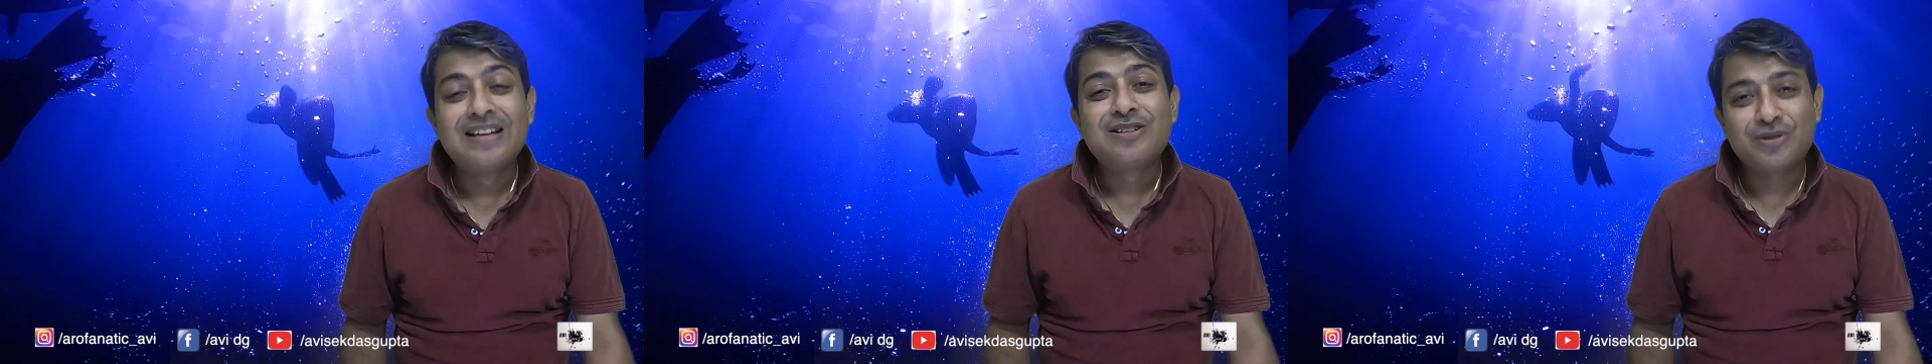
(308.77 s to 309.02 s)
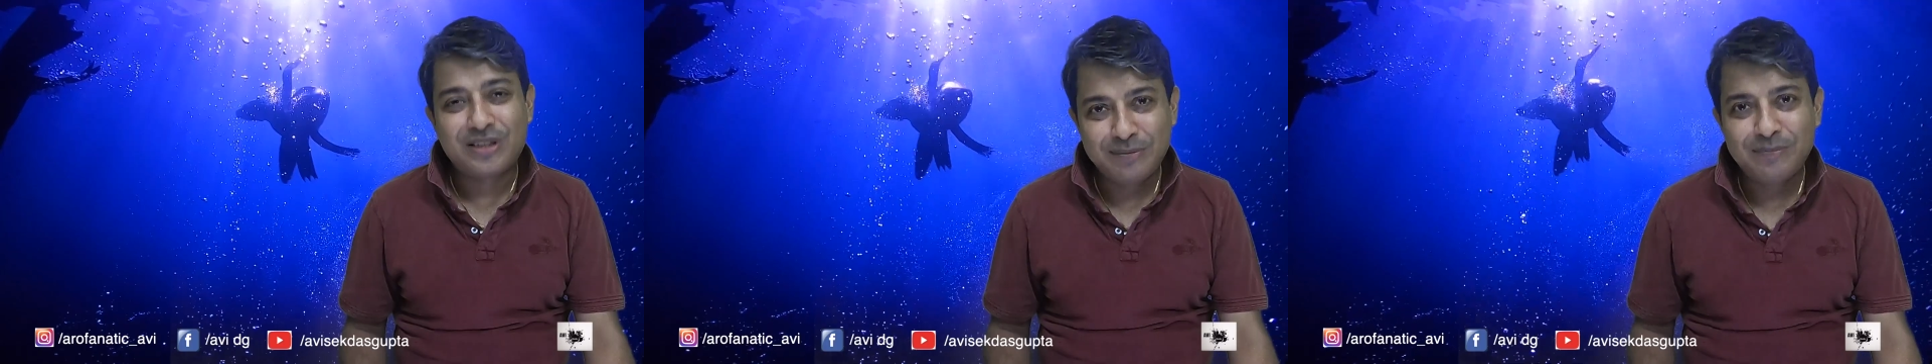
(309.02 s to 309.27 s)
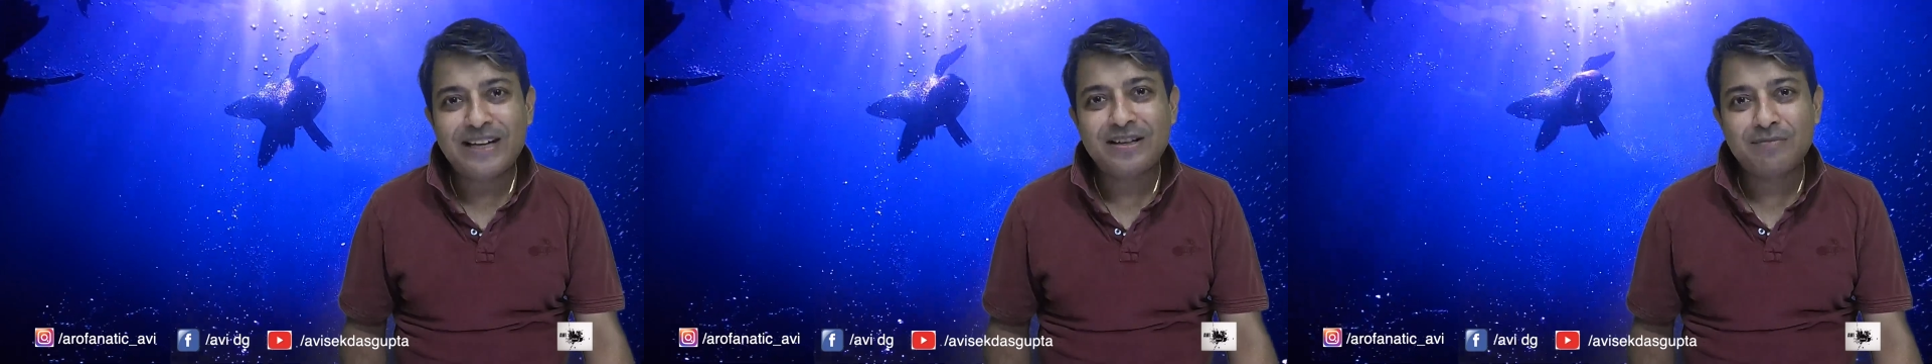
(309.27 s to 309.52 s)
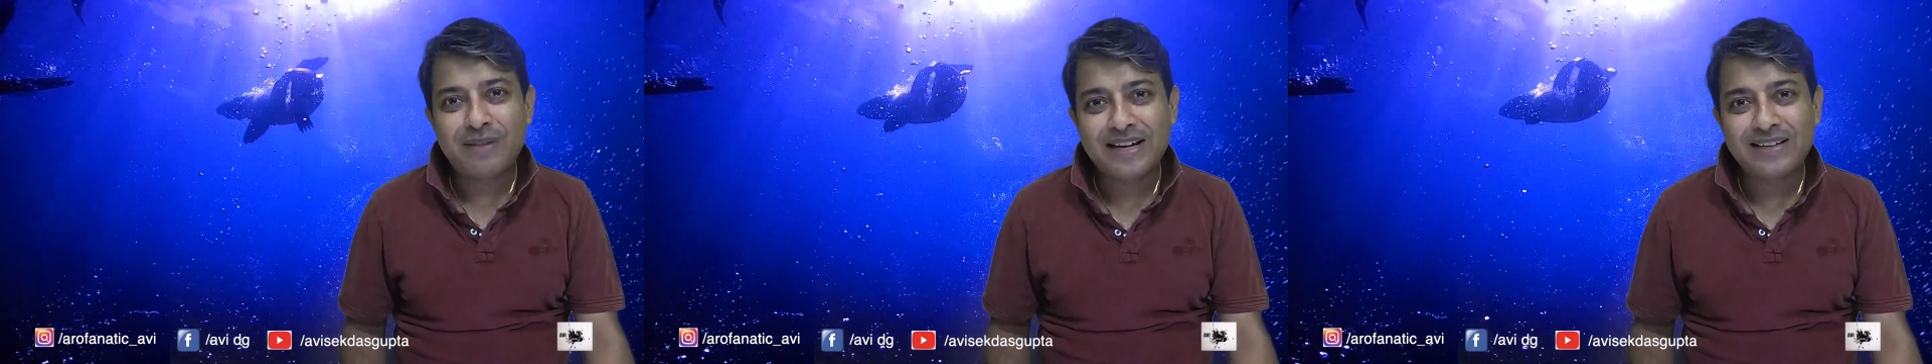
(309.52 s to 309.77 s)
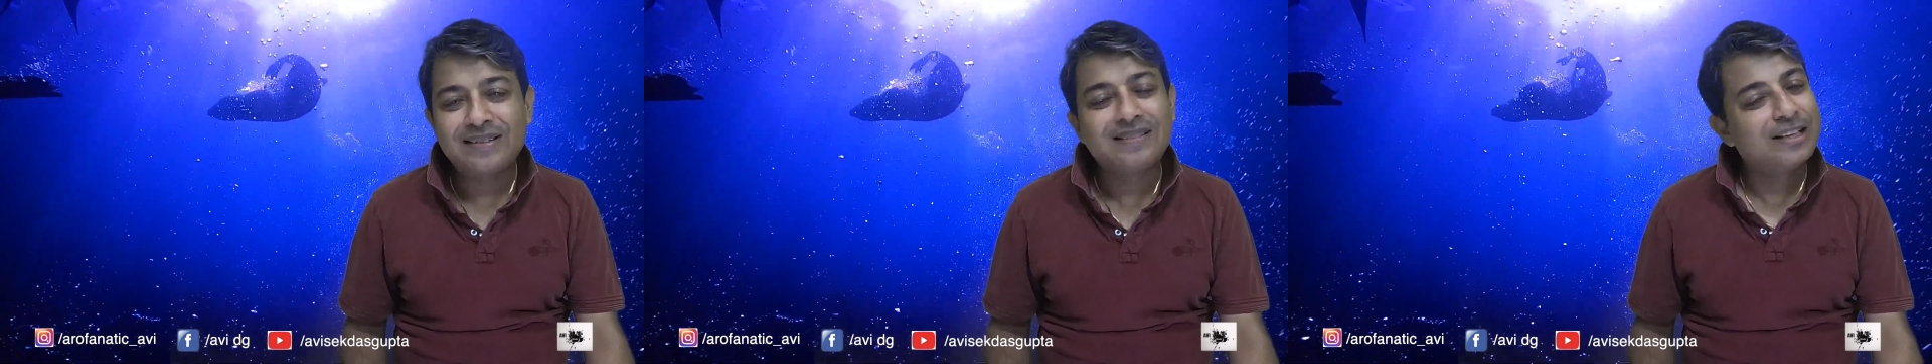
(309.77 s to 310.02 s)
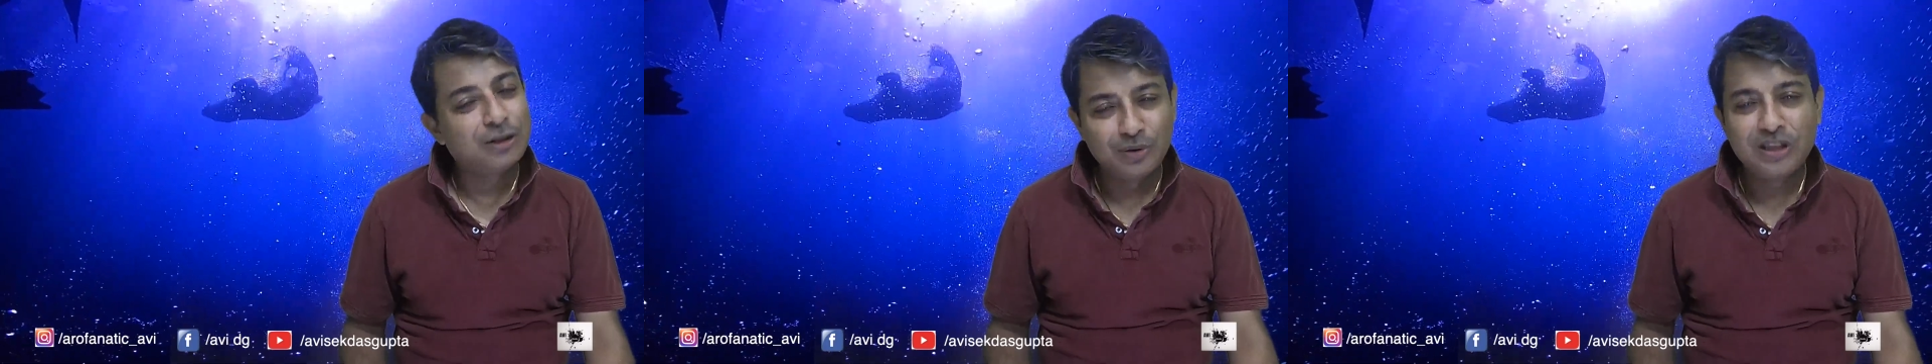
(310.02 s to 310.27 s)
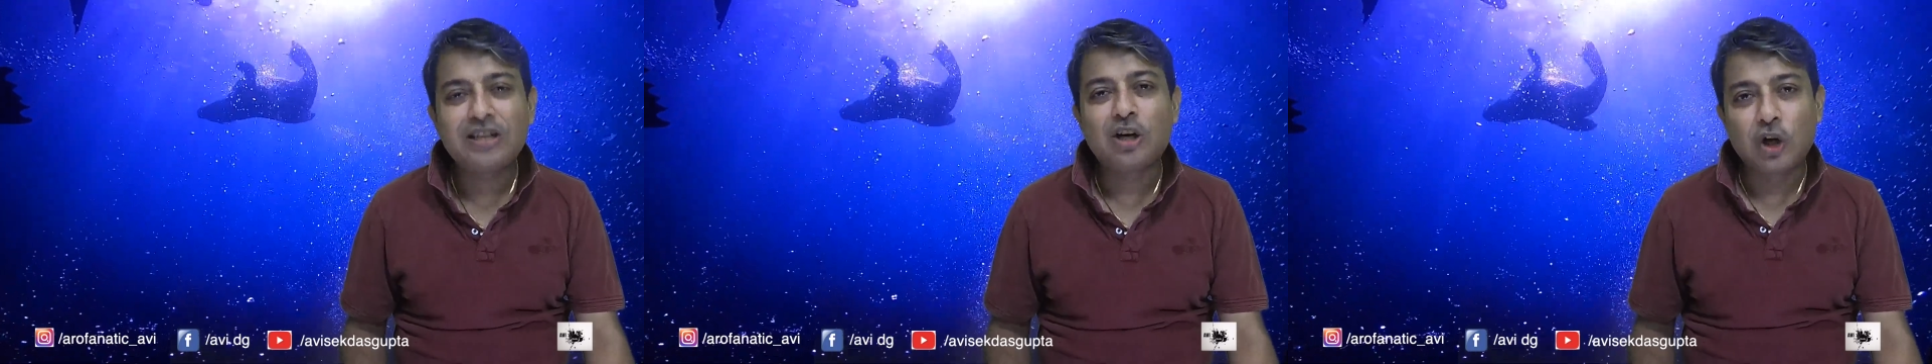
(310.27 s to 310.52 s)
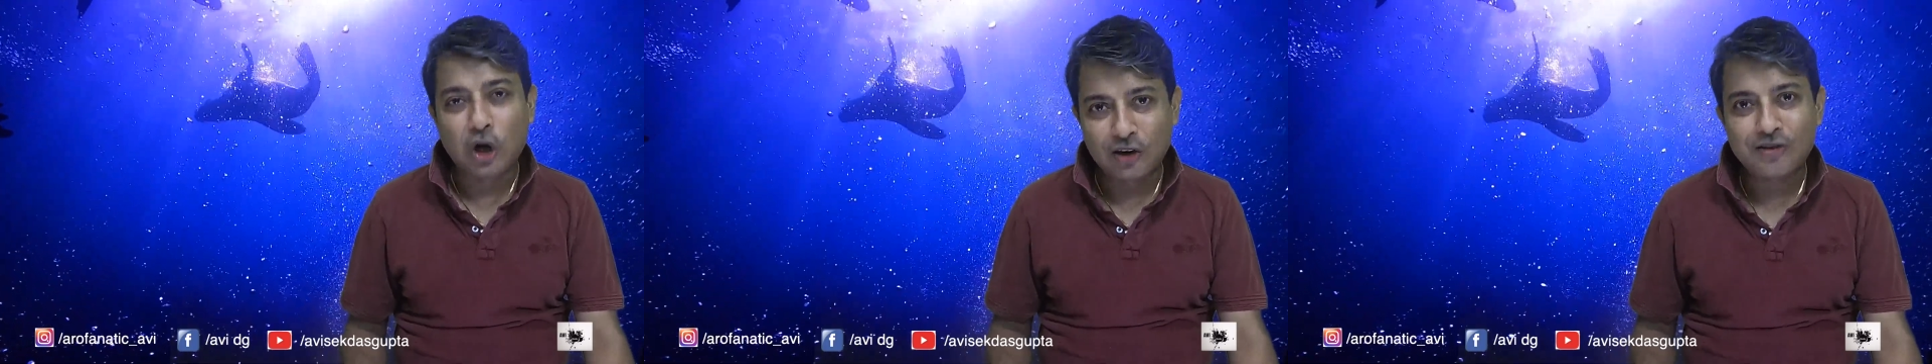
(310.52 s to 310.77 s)
So keep that in mind, that you need a
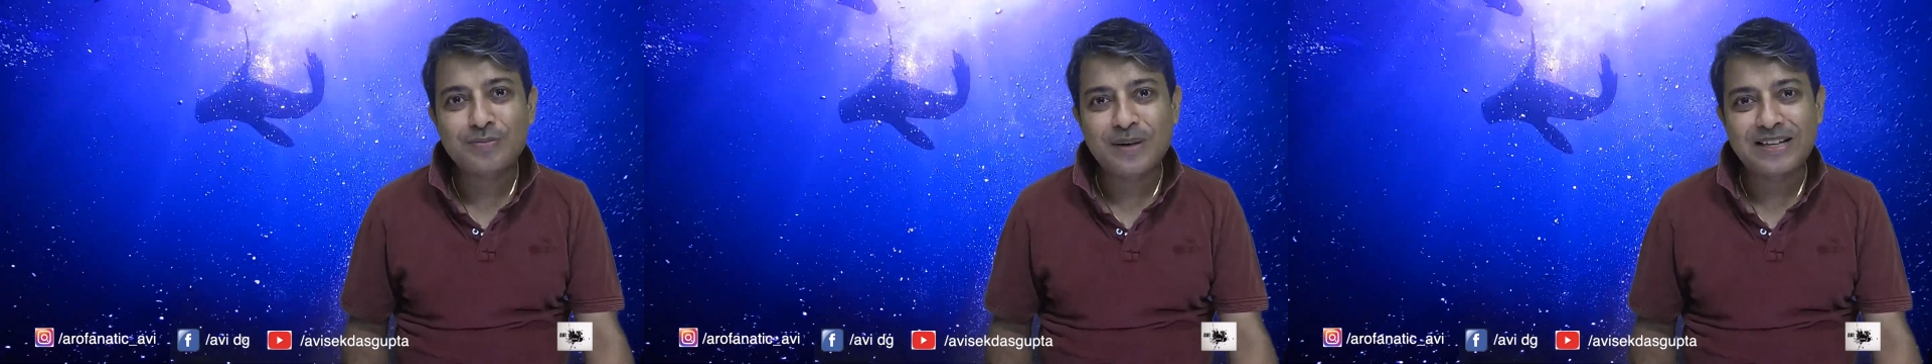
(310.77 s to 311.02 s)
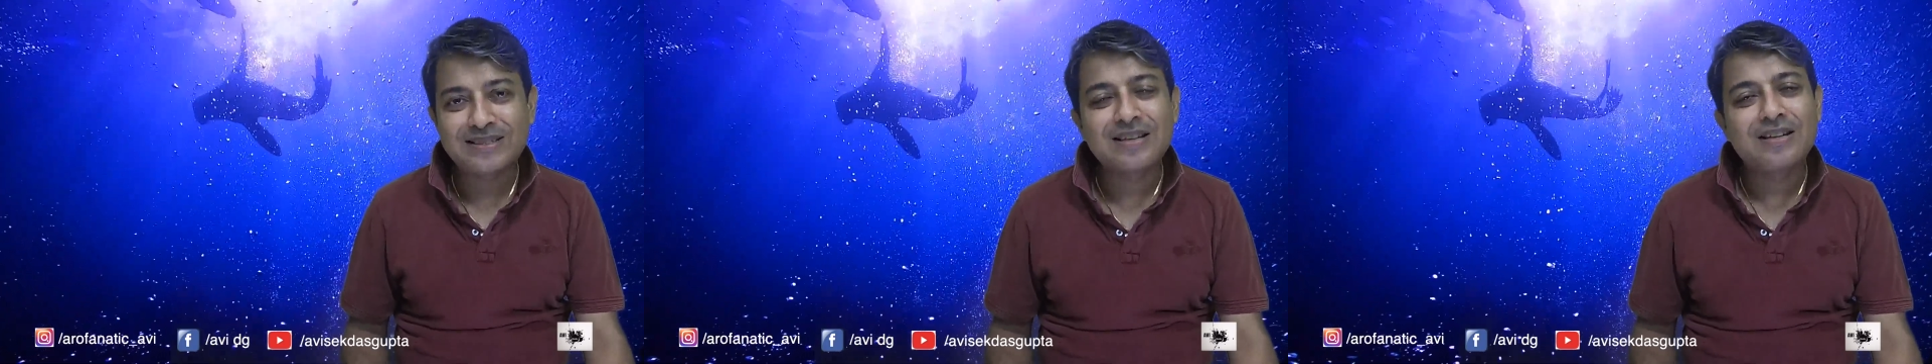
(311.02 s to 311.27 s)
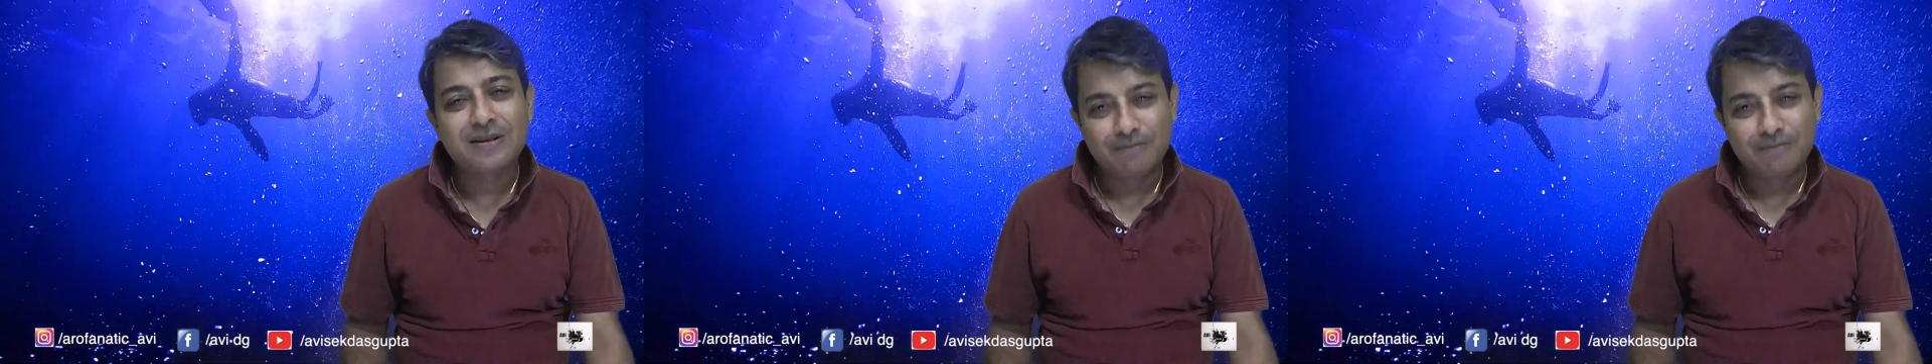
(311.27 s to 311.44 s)
lot of space